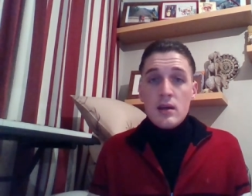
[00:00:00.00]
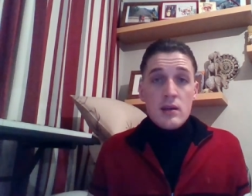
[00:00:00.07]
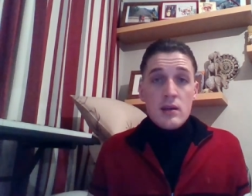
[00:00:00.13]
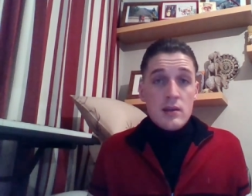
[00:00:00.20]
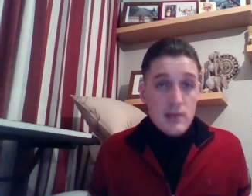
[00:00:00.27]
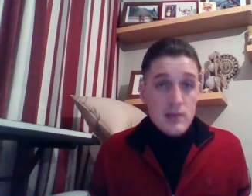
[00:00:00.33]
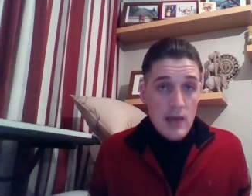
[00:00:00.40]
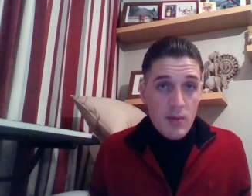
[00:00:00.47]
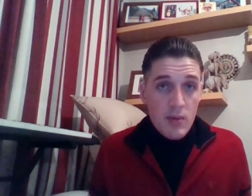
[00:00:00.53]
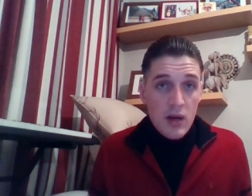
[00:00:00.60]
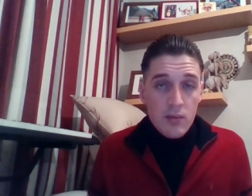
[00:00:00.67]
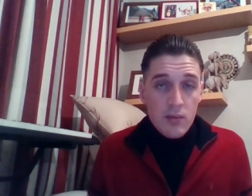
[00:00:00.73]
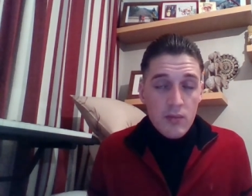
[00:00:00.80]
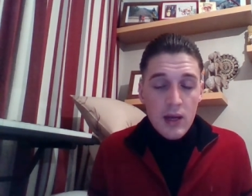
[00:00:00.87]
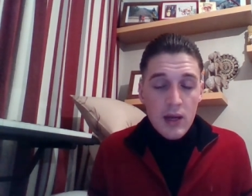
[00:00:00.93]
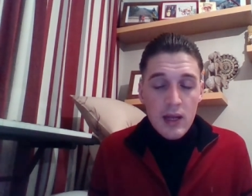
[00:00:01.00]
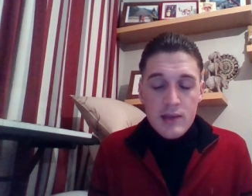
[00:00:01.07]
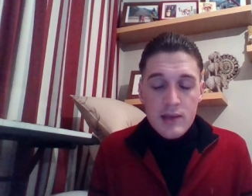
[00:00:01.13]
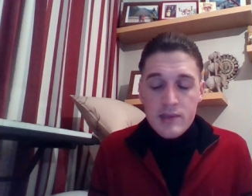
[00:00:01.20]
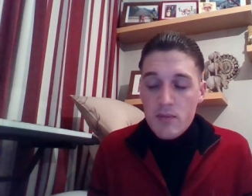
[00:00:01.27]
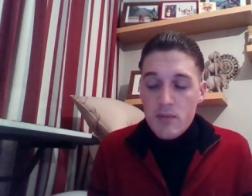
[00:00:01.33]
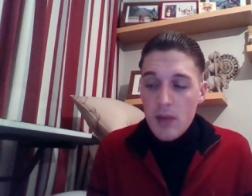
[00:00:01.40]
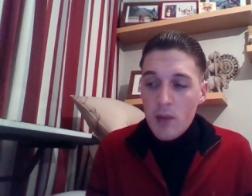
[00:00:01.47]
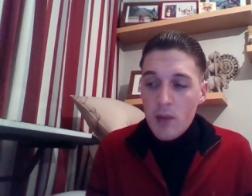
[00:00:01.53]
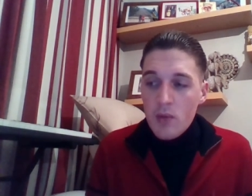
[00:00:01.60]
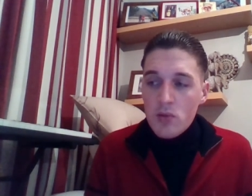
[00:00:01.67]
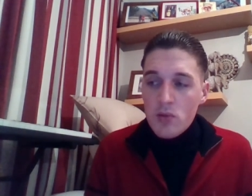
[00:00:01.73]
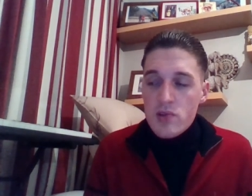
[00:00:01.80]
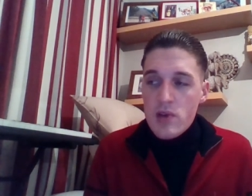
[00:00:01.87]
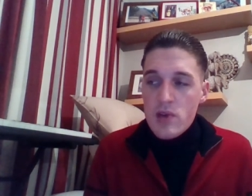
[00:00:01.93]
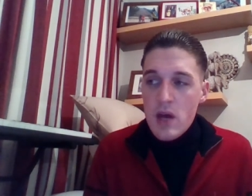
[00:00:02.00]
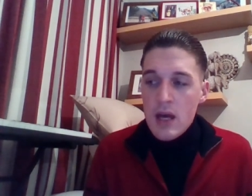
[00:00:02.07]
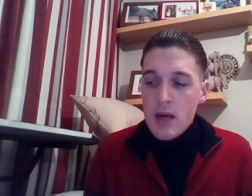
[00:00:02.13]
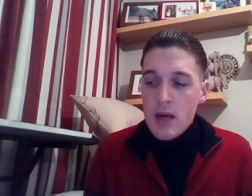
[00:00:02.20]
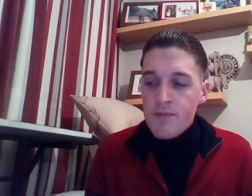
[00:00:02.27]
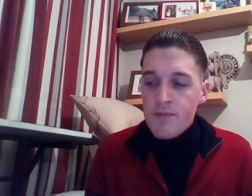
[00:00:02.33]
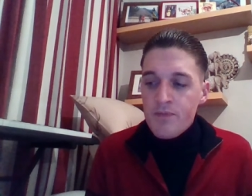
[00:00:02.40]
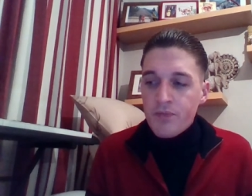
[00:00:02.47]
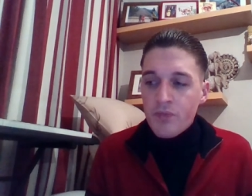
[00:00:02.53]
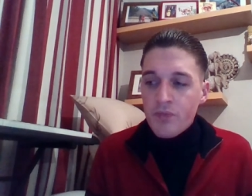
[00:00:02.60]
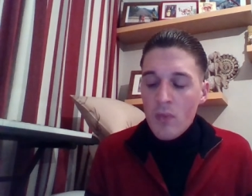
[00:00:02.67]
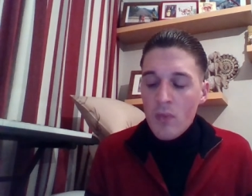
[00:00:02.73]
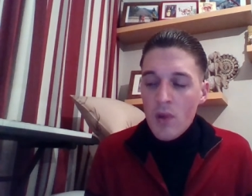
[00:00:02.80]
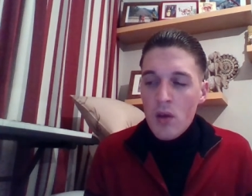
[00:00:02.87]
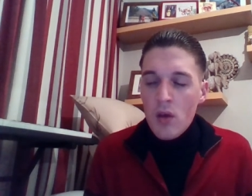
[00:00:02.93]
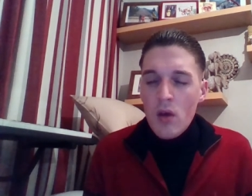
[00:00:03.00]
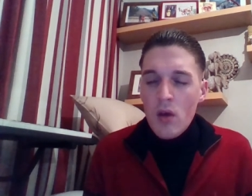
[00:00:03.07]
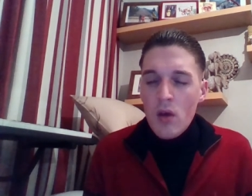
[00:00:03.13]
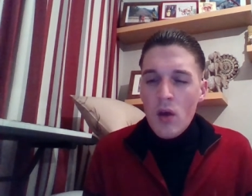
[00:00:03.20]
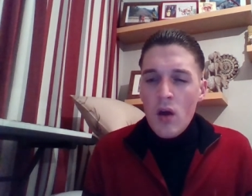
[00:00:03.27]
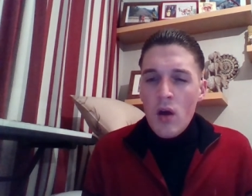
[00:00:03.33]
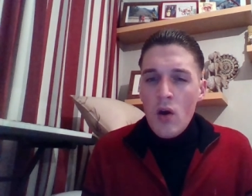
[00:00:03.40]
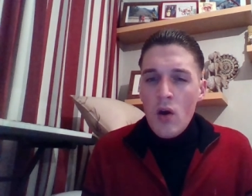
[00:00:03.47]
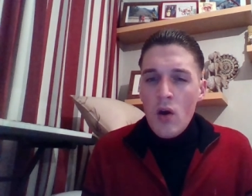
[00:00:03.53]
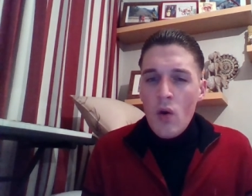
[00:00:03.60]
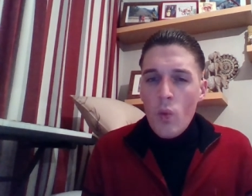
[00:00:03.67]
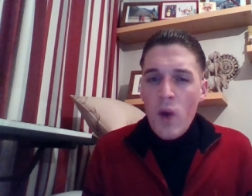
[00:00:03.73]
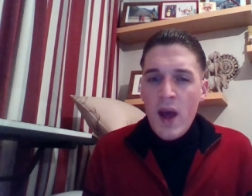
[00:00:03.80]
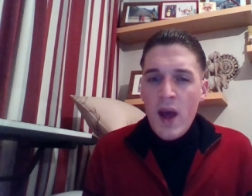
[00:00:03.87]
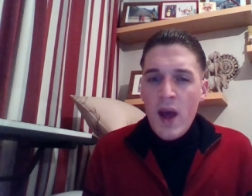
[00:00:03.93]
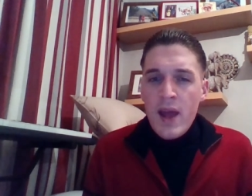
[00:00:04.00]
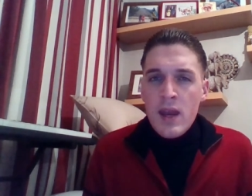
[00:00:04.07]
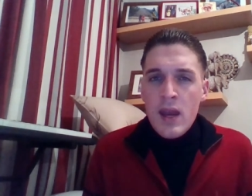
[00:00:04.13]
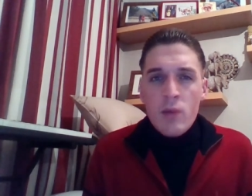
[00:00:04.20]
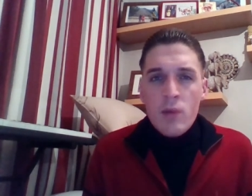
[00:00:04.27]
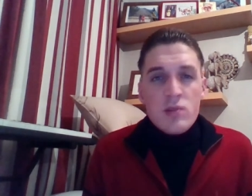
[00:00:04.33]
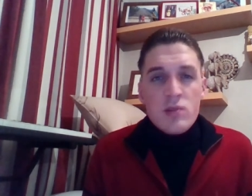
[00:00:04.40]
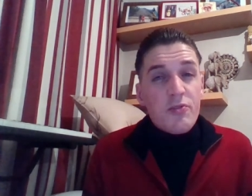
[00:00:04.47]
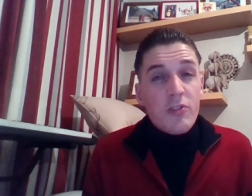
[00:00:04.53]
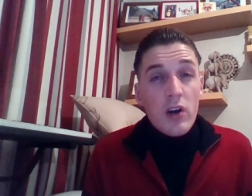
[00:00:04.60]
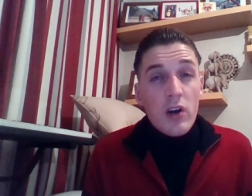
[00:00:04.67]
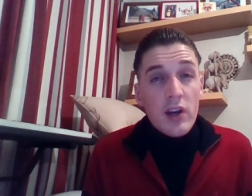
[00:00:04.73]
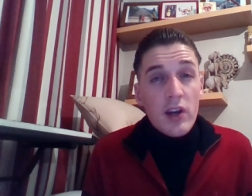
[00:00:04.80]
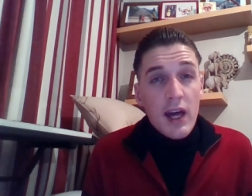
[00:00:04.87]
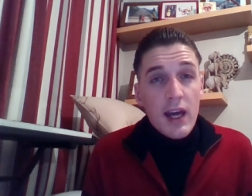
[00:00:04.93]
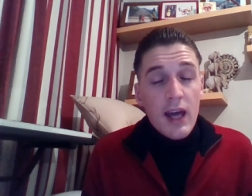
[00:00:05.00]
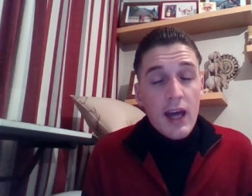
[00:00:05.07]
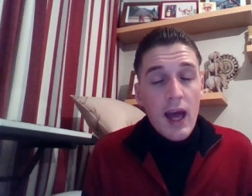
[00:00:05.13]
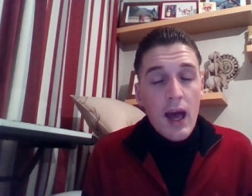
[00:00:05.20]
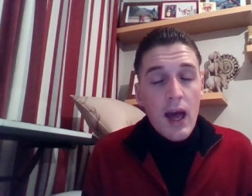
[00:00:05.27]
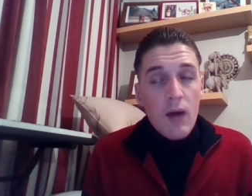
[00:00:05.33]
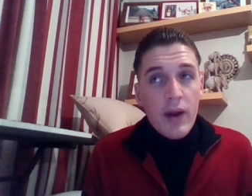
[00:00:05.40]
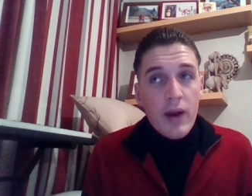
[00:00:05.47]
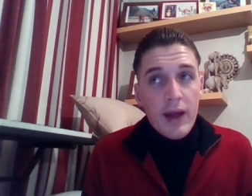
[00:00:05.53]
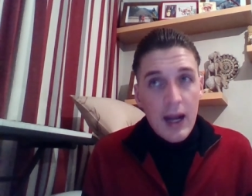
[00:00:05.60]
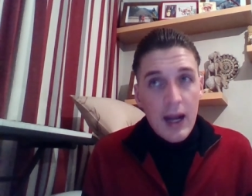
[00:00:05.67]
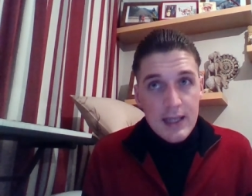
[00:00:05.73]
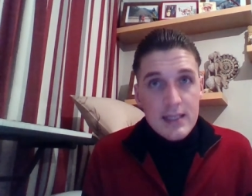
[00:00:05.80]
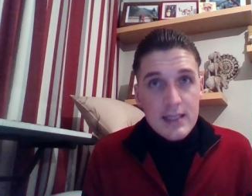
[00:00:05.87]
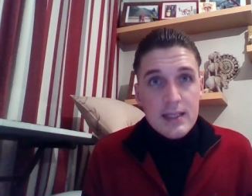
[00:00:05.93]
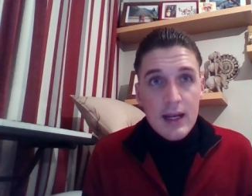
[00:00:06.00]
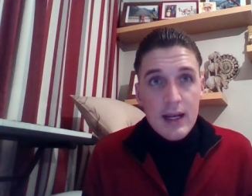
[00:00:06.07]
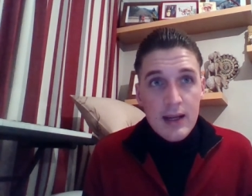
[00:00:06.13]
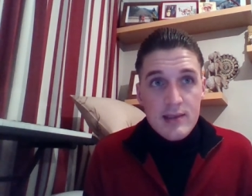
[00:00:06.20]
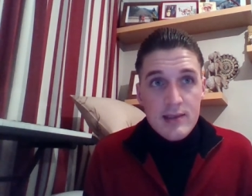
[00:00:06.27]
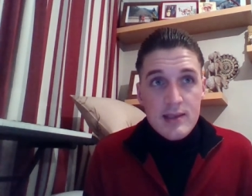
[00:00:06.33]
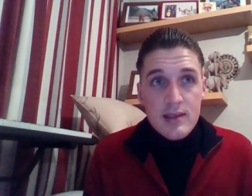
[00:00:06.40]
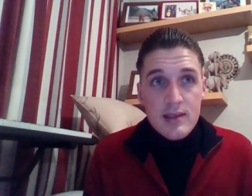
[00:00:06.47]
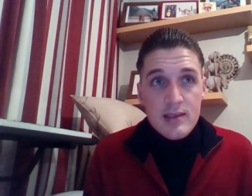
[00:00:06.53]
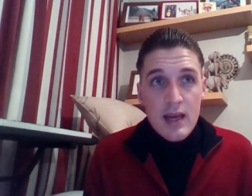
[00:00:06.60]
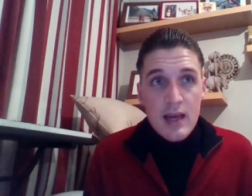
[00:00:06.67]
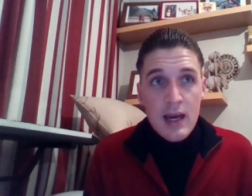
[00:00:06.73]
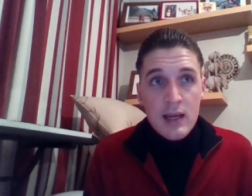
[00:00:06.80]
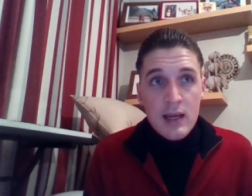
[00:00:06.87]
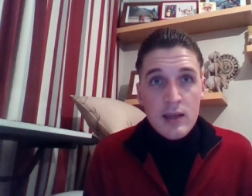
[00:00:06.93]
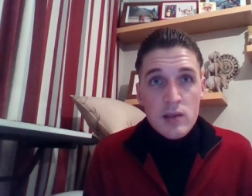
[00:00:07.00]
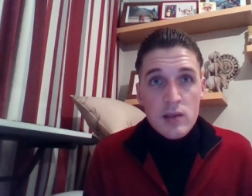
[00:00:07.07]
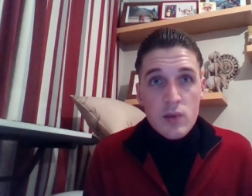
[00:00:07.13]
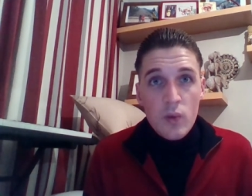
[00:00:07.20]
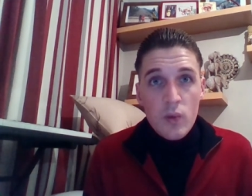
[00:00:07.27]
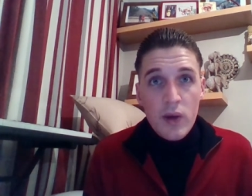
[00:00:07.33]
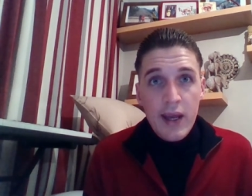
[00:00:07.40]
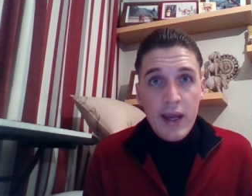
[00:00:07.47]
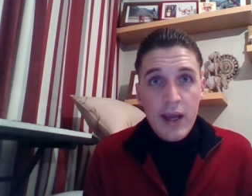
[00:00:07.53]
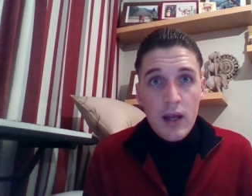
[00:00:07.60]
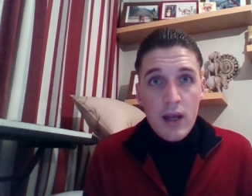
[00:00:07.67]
Sabre, my Alaskan Malamute, um, when it was Friday when I collected the glasses and we